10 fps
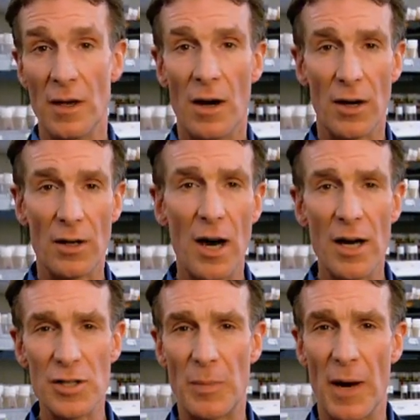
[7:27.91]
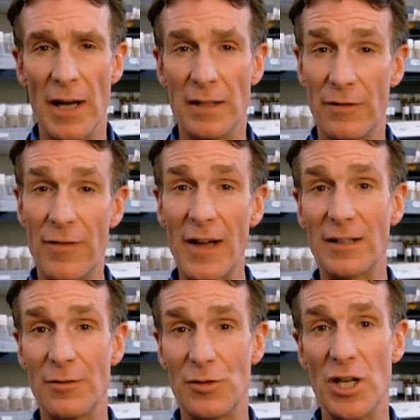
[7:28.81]
are caused by
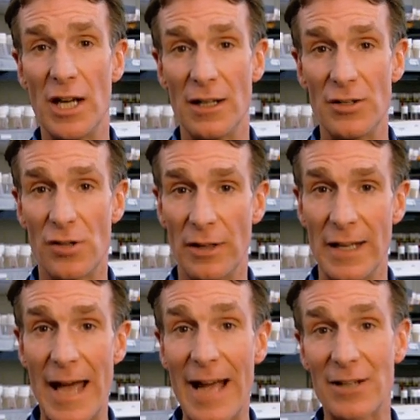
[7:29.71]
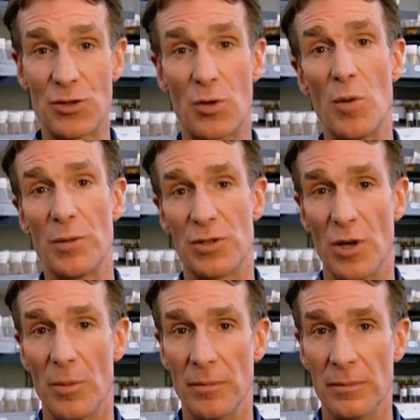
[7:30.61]
defective genes on the X chromosome.